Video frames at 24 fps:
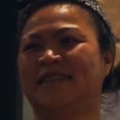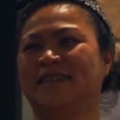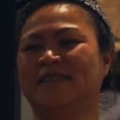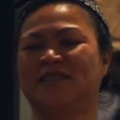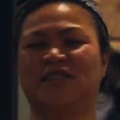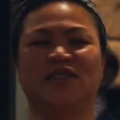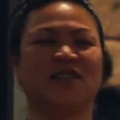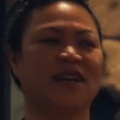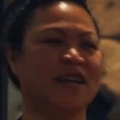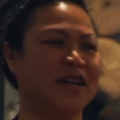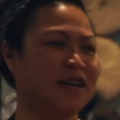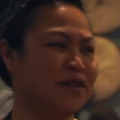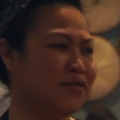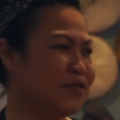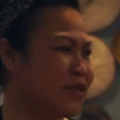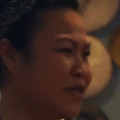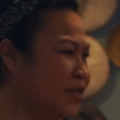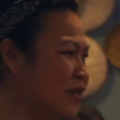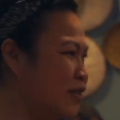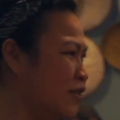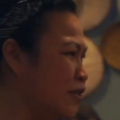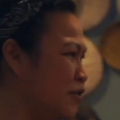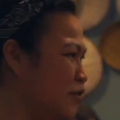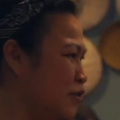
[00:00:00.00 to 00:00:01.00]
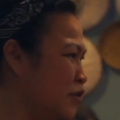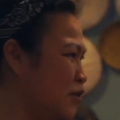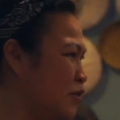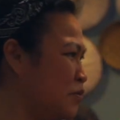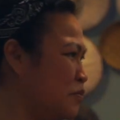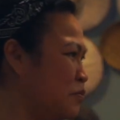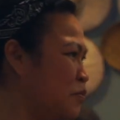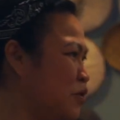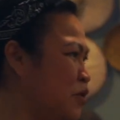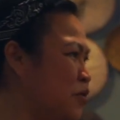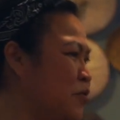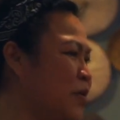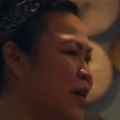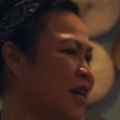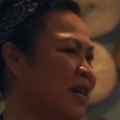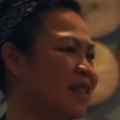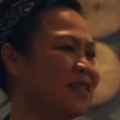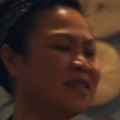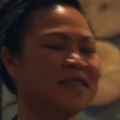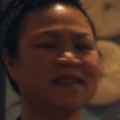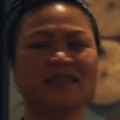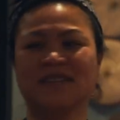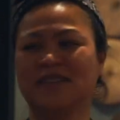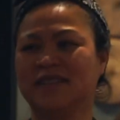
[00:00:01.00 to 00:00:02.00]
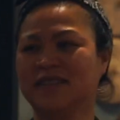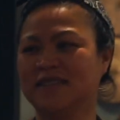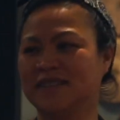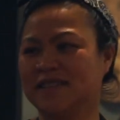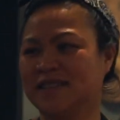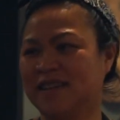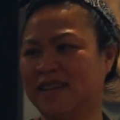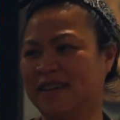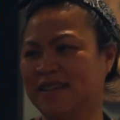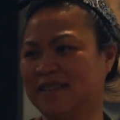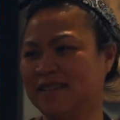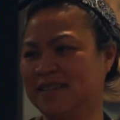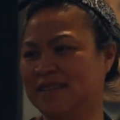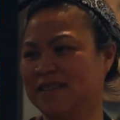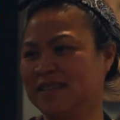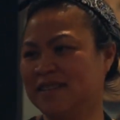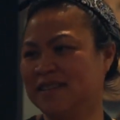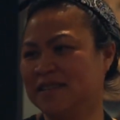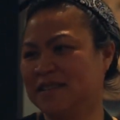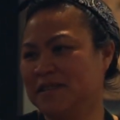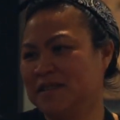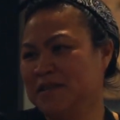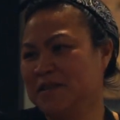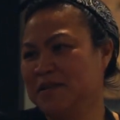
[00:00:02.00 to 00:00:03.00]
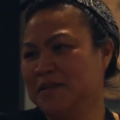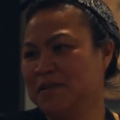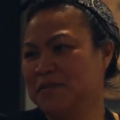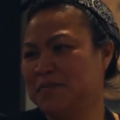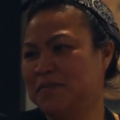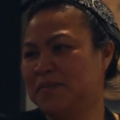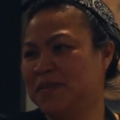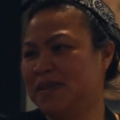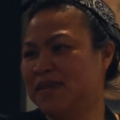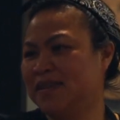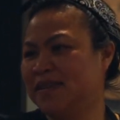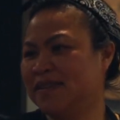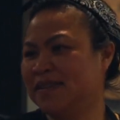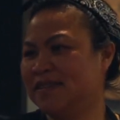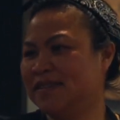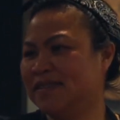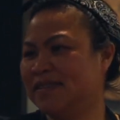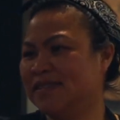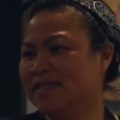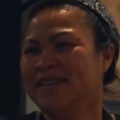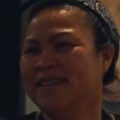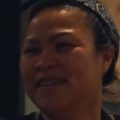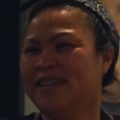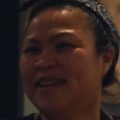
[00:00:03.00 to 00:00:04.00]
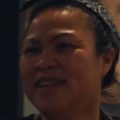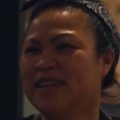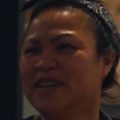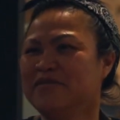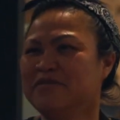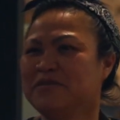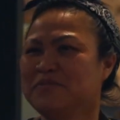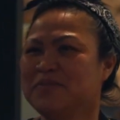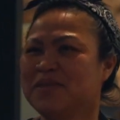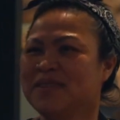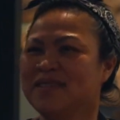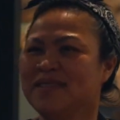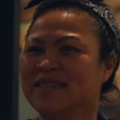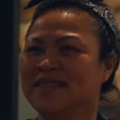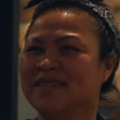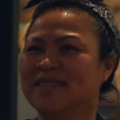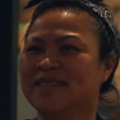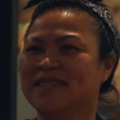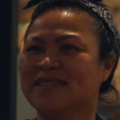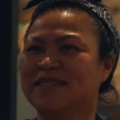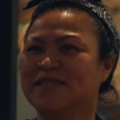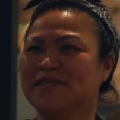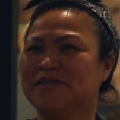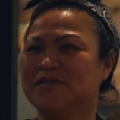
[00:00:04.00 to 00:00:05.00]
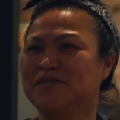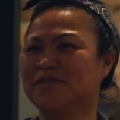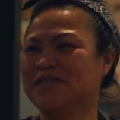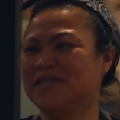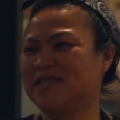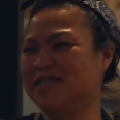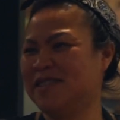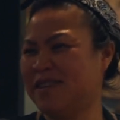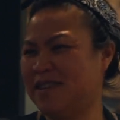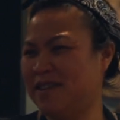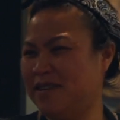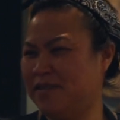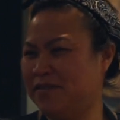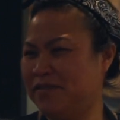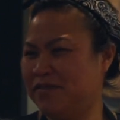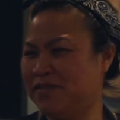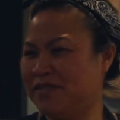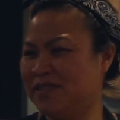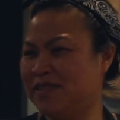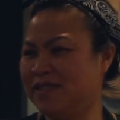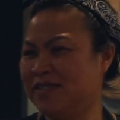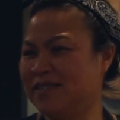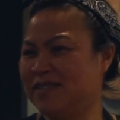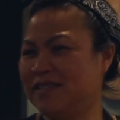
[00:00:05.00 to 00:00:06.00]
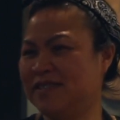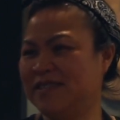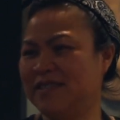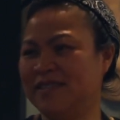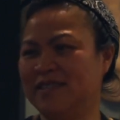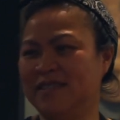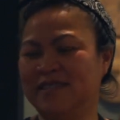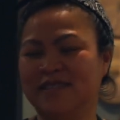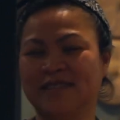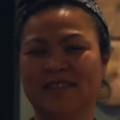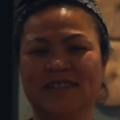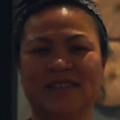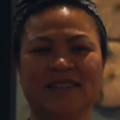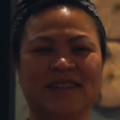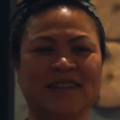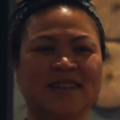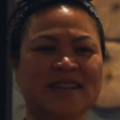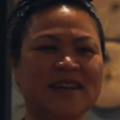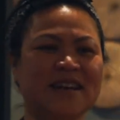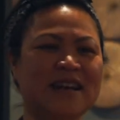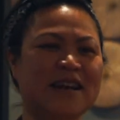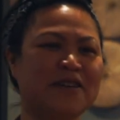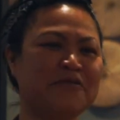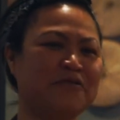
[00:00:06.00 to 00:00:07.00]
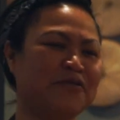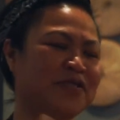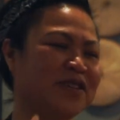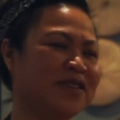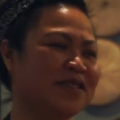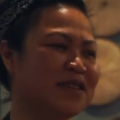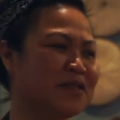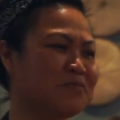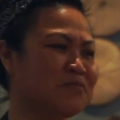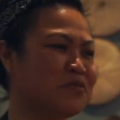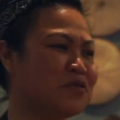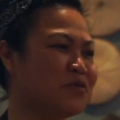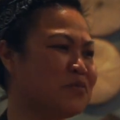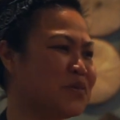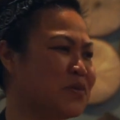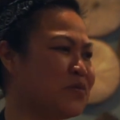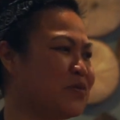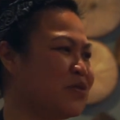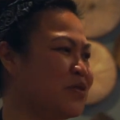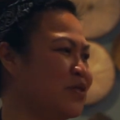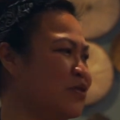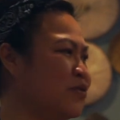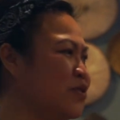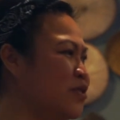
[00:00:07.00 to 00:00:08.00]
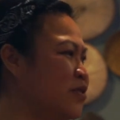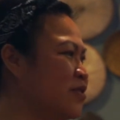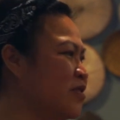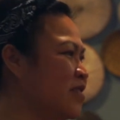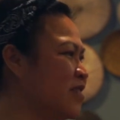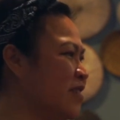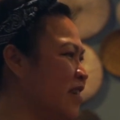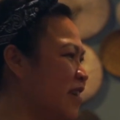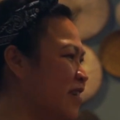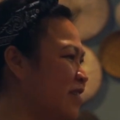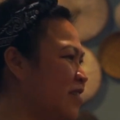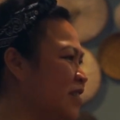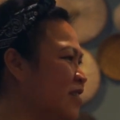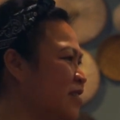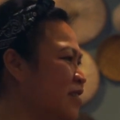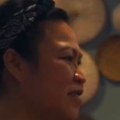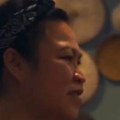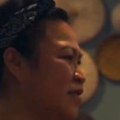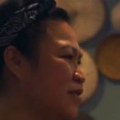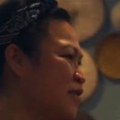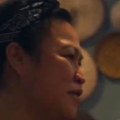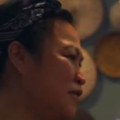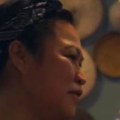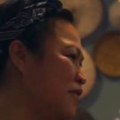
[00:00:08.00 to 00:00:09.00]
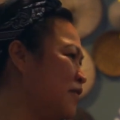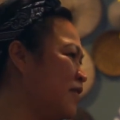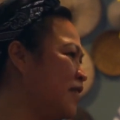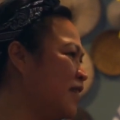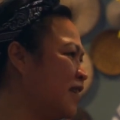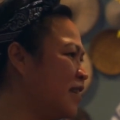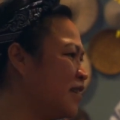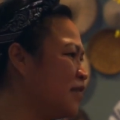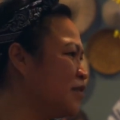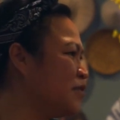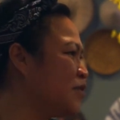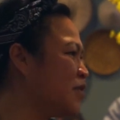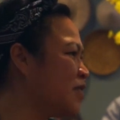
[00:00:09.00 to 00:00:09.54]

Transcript: chives is used more widely than scallions, but not everybody's used to chives. And I feel like more people are used to scallions, so I use